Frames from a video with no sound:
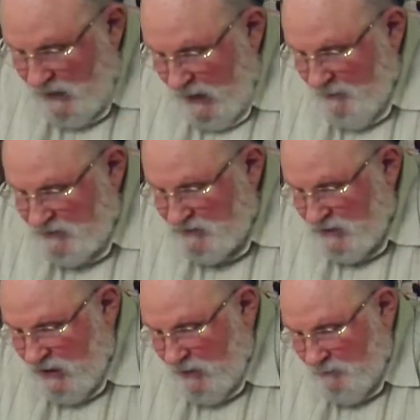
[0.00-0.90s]
He must
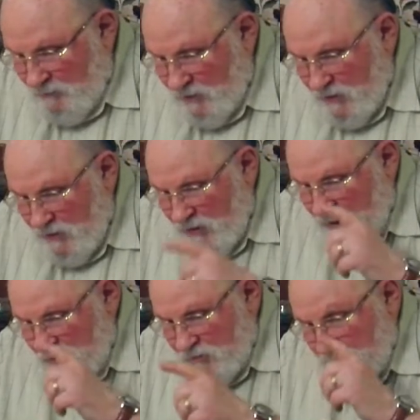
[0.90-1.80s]
come
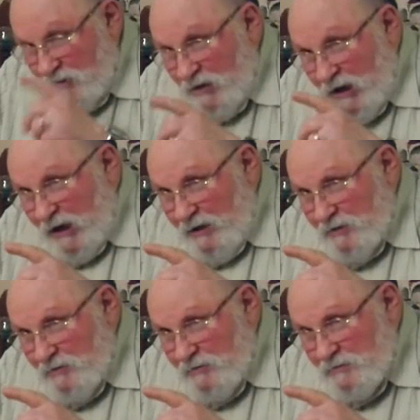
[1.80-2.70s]
to the
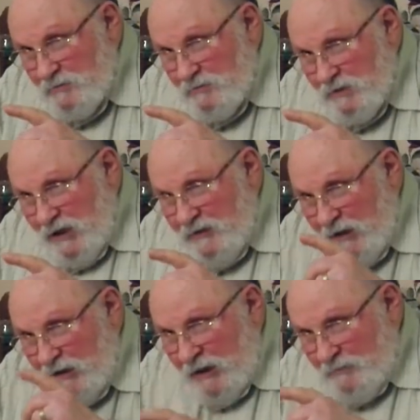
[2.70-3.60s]
light. He
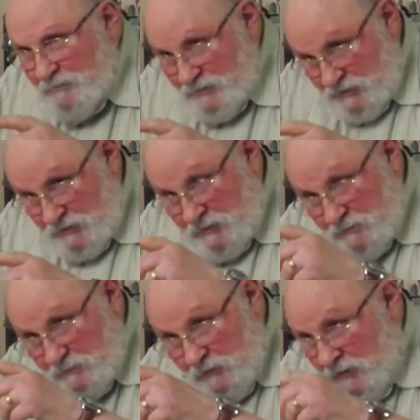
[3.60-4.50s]
that comes
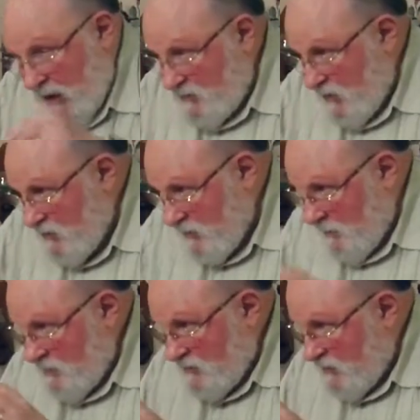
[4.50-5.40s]
to the light. So here's the
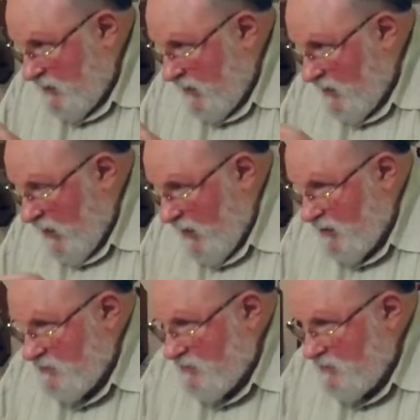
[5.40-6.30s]
person sitting in
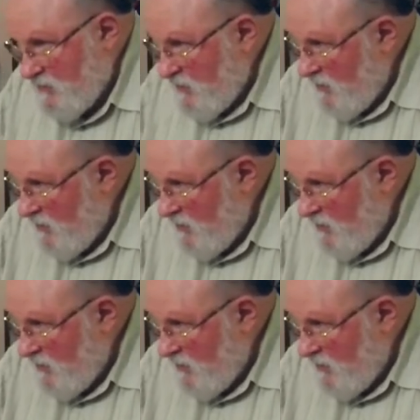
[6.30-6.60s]
darkness.